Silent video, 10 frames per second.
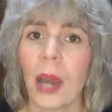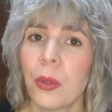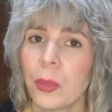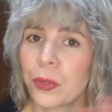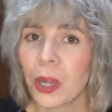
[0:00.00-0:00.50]

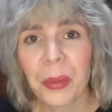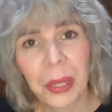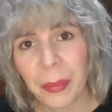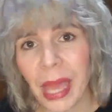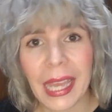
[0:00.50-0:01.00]
I will
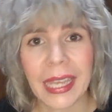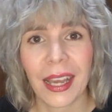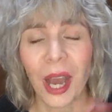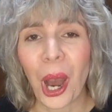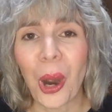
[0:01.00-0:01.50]
probably
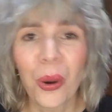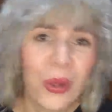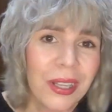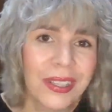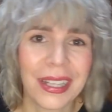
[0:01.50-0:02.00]
make a
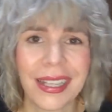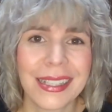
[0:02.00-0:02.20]
whole